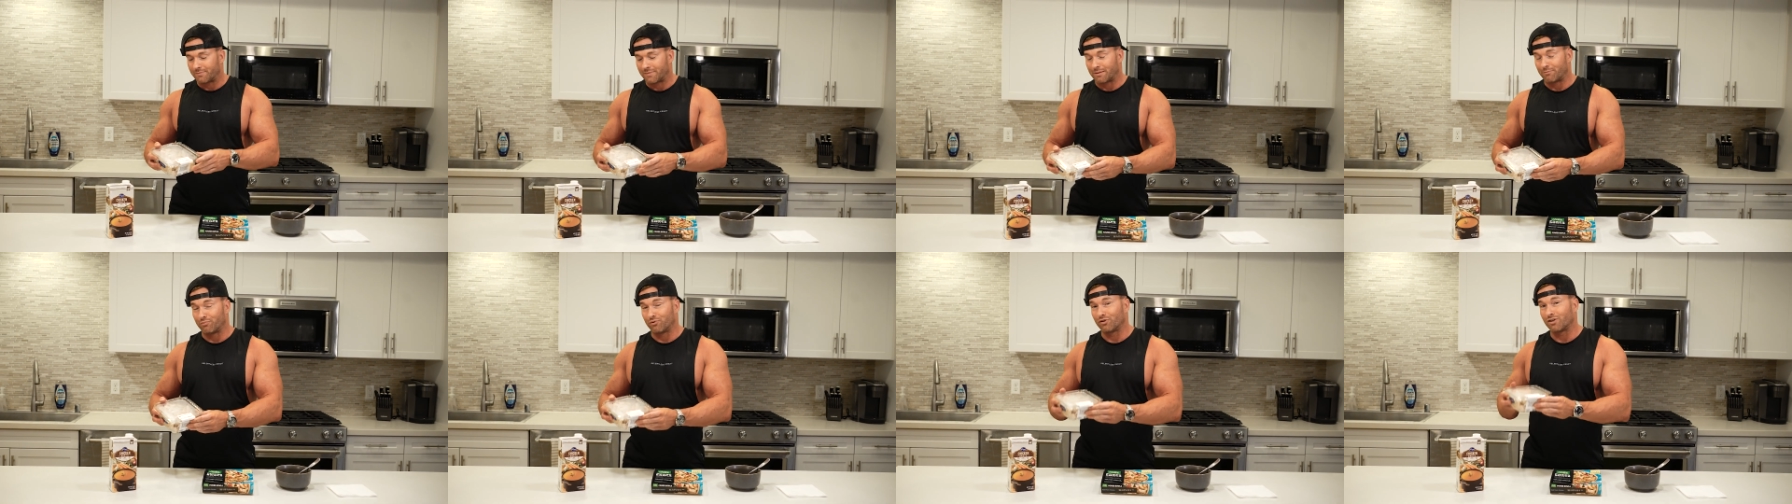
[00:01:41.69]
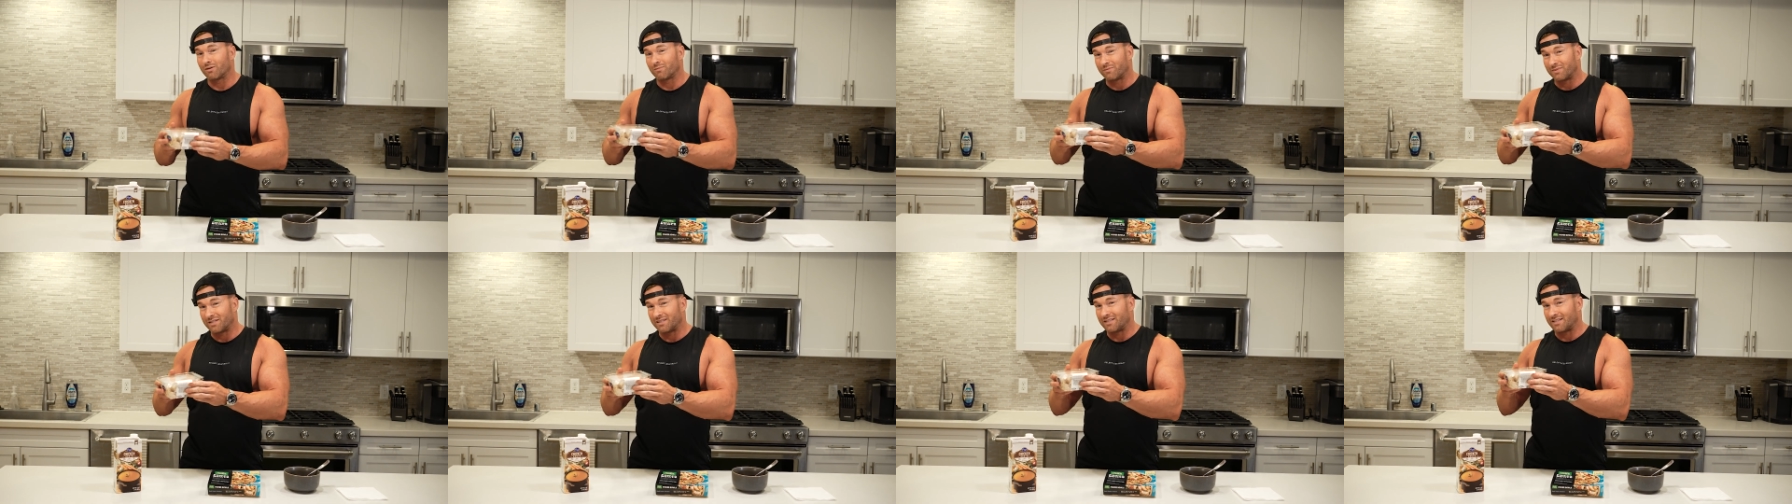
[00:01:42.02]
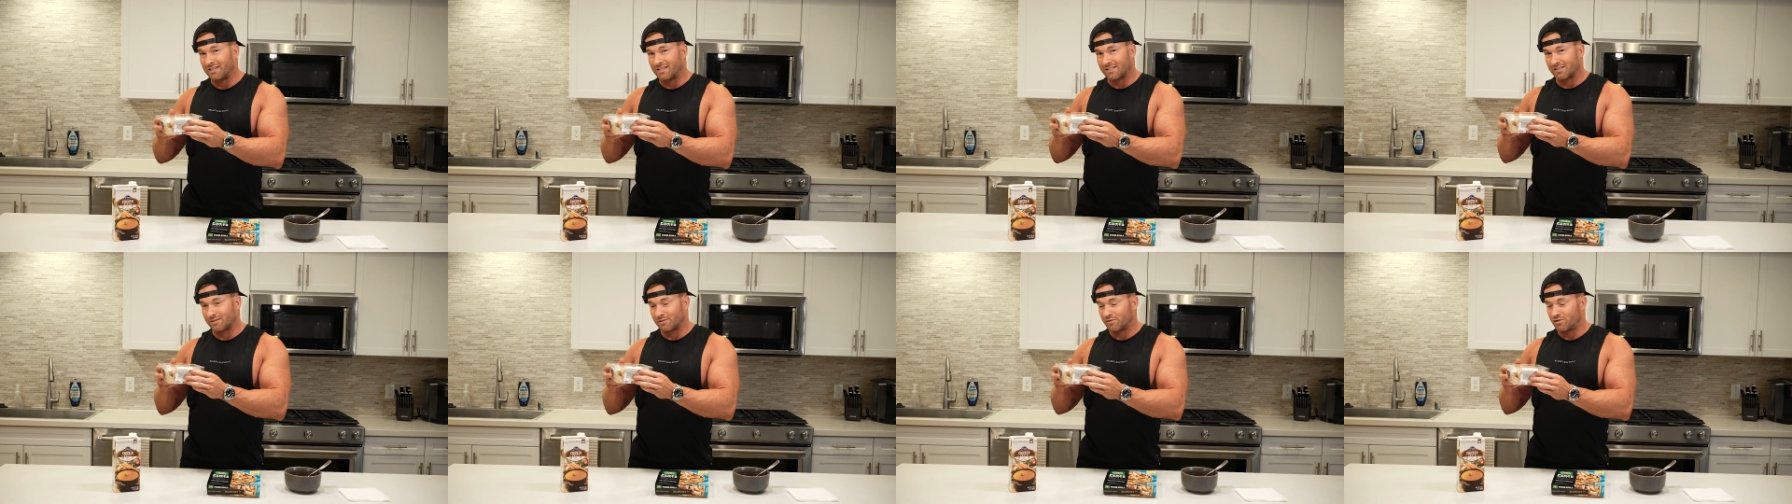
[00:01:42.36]
they put them in
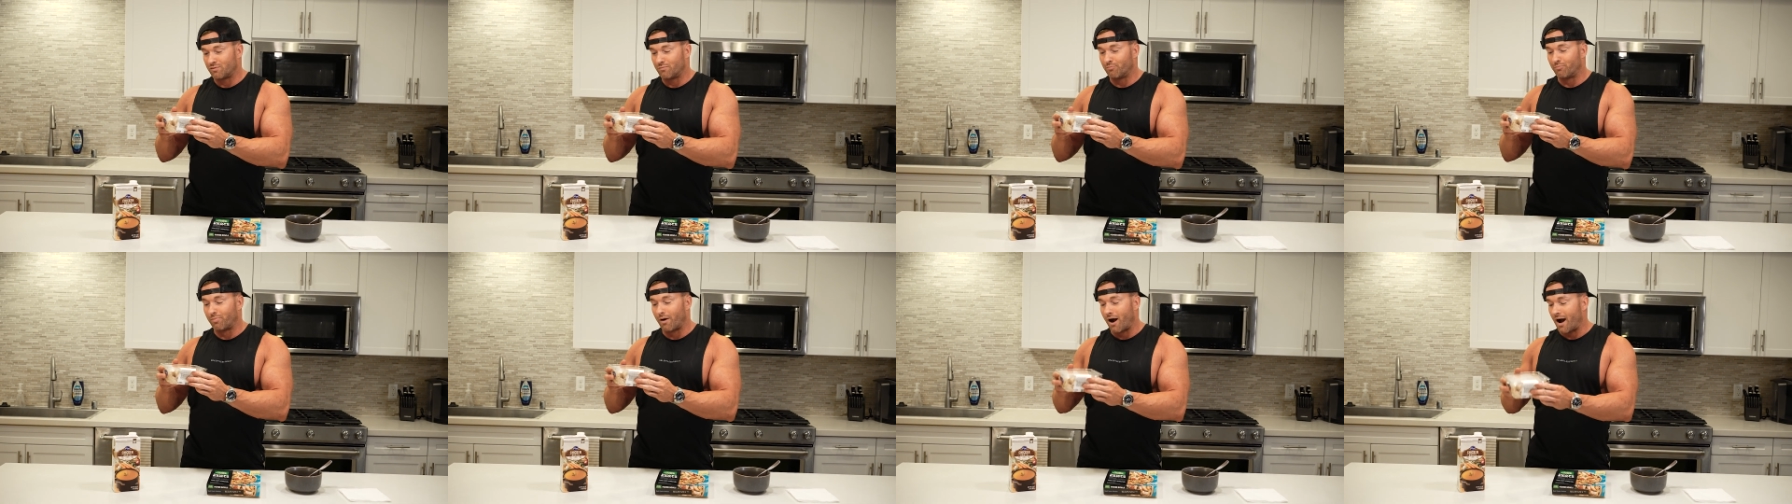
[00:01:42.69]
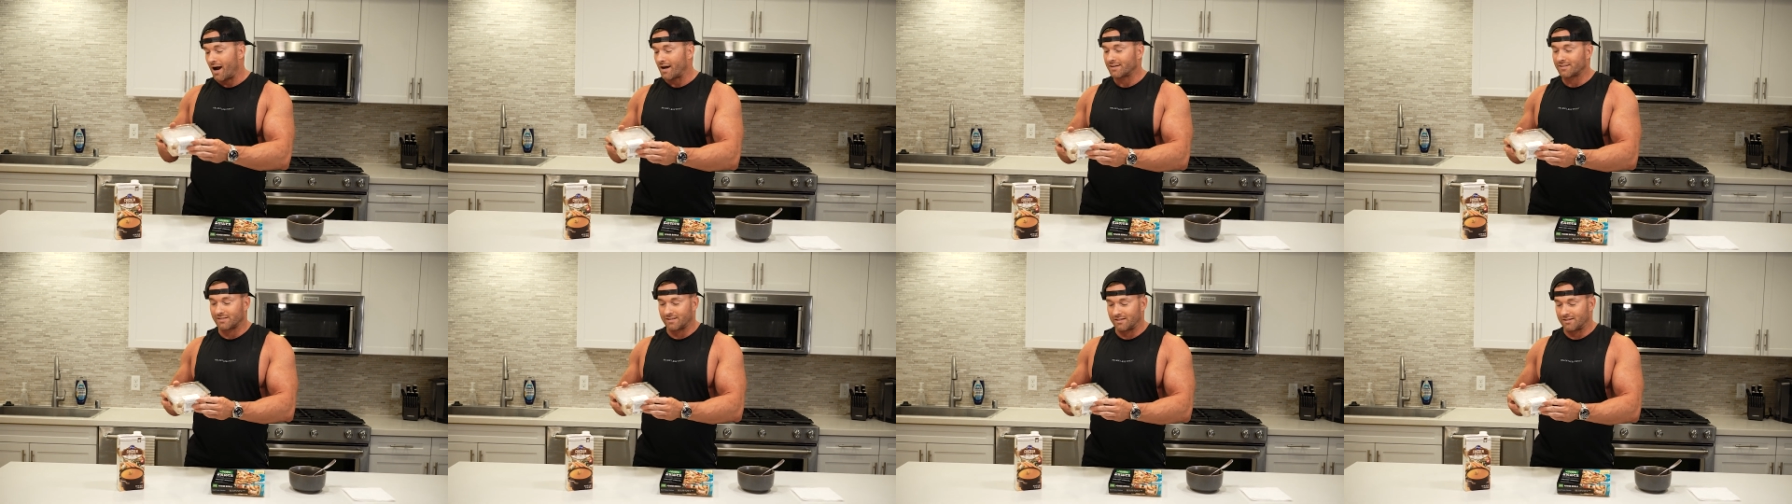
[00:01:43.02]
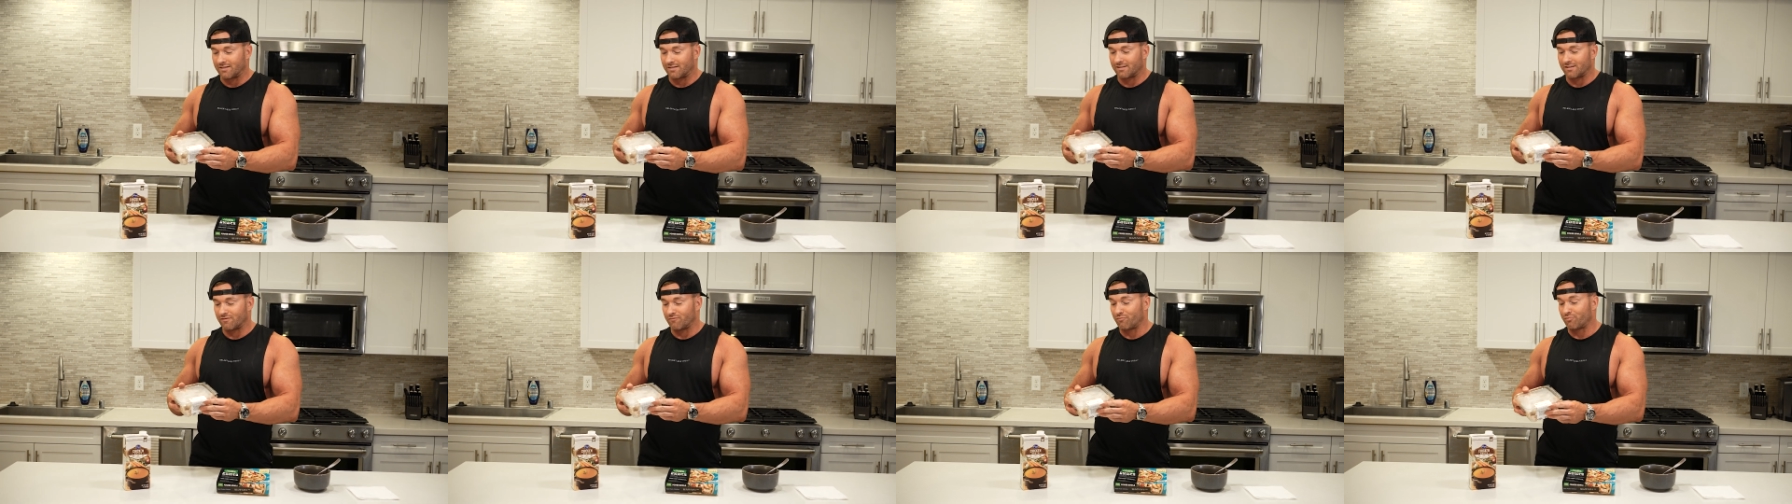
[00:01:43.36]
these
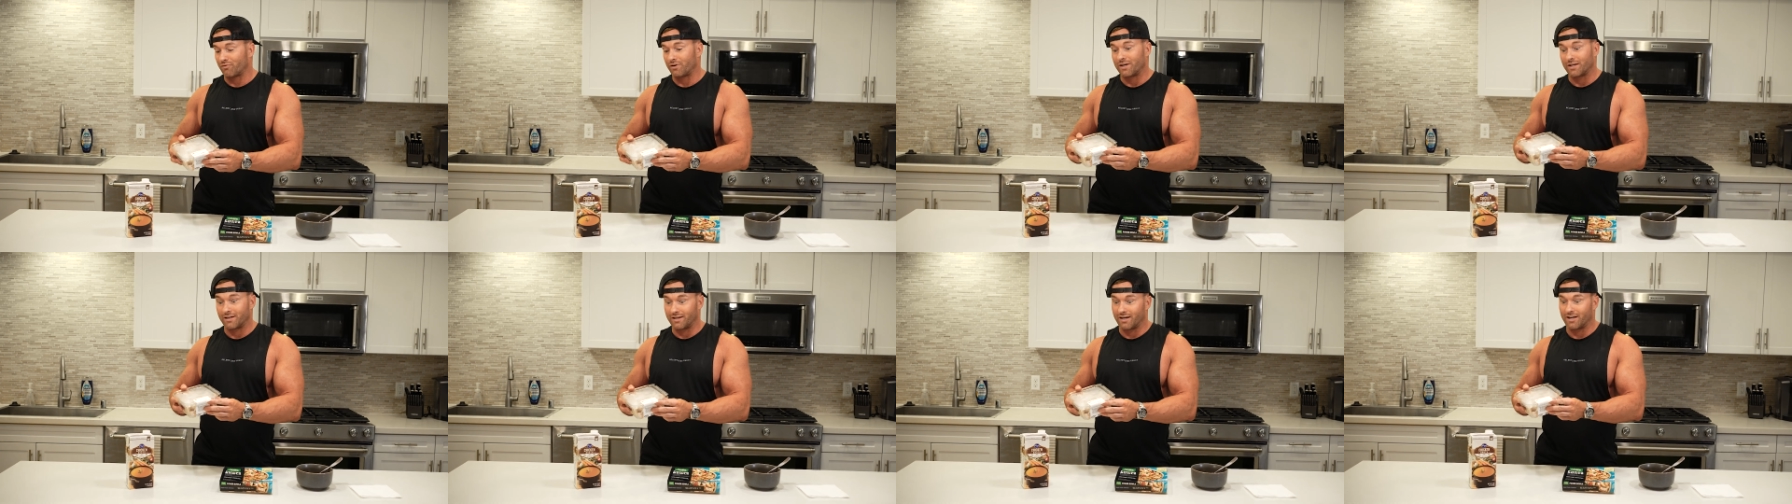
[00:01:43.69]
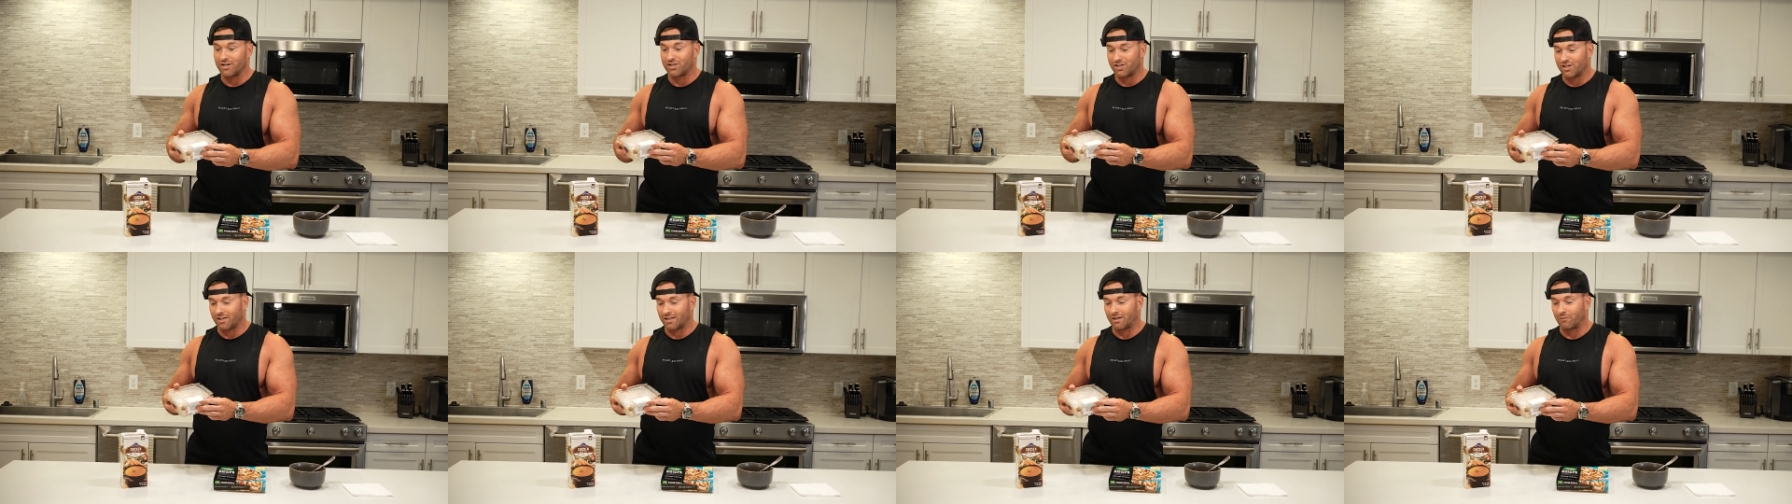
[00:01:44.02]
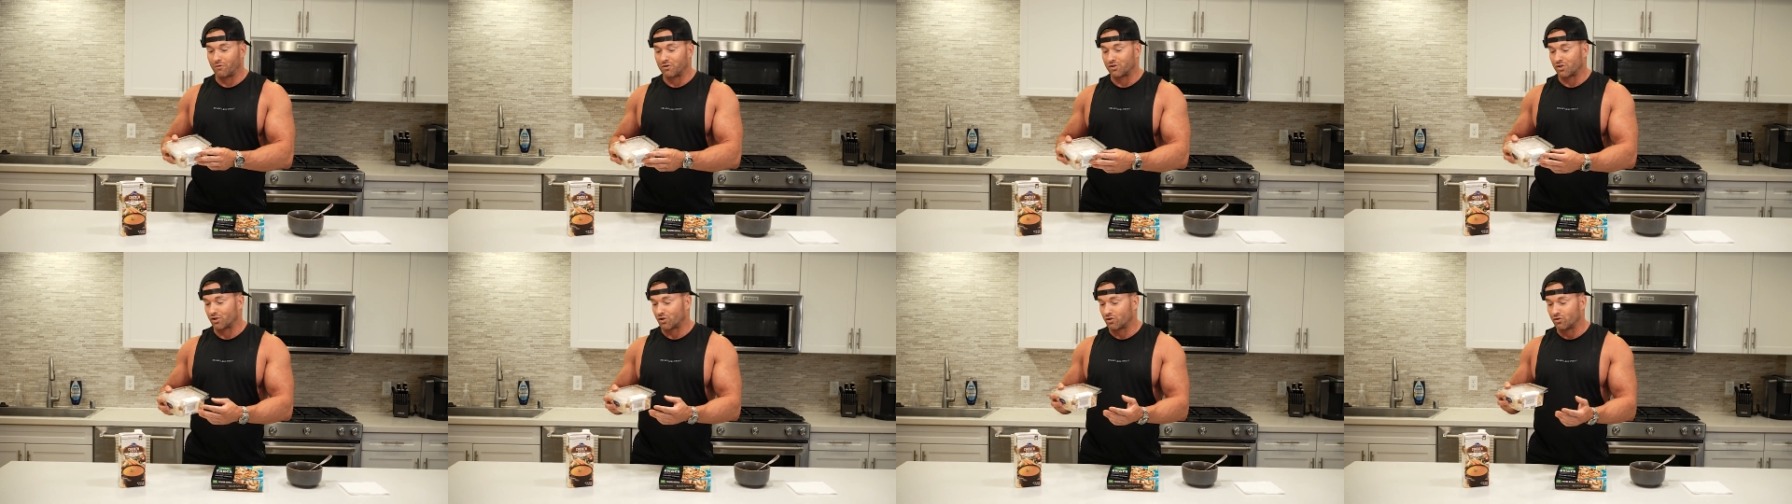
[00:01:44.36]
boxes of pre-cut chicken, which are